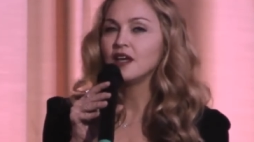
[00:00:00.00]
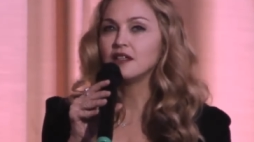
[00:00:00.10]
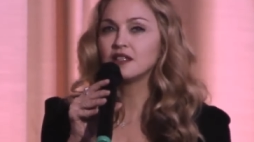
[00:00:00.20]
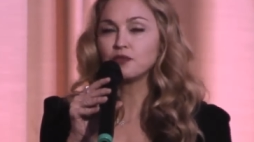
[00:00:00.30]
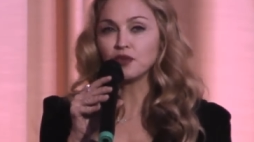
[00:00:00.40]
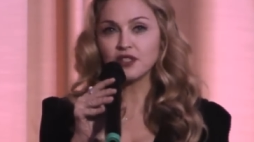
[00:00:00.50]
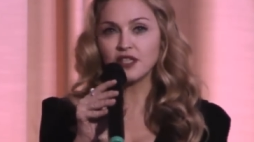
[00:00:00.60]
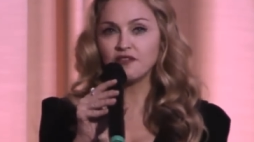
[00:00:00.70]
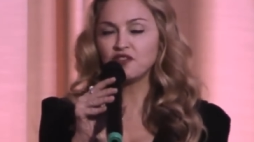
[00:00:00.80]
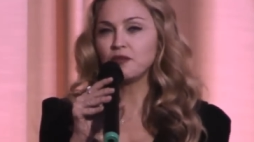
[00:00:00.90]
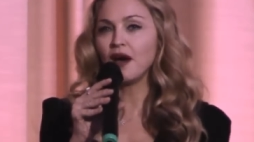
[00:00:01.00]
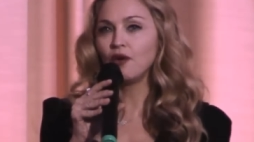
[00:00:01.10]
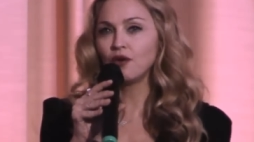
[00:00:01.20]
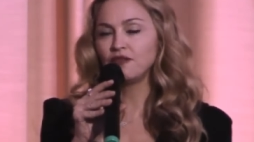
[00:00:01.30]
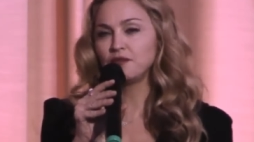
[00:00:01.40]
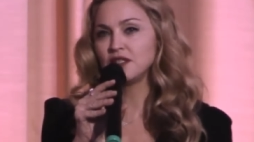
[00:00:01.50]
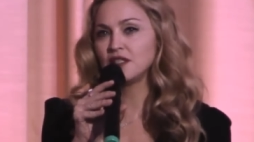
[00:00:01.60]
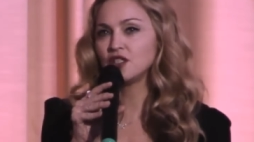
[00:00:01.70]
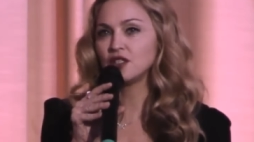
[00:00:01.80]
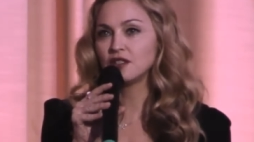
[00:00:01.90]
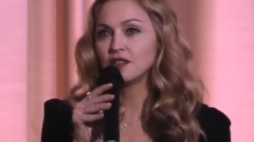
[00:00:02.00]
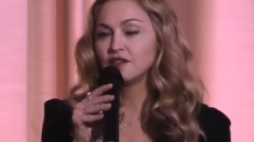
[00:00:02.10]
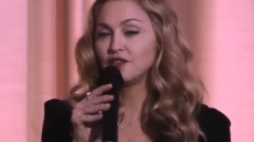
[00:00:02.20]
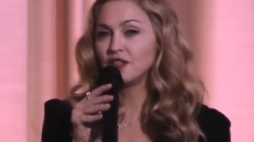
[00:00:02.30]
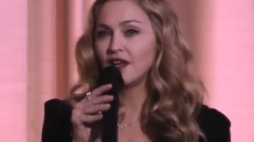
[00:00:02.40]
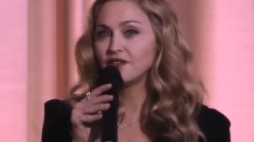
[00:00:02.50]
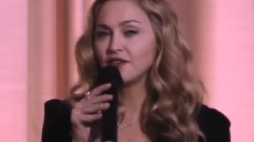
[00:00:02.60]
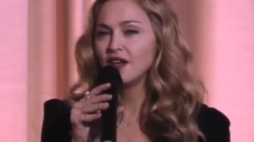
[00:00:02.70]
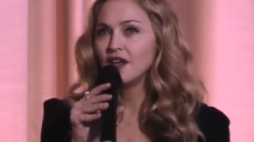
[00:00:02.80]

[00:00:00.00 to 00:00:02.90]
this perceived power of position for love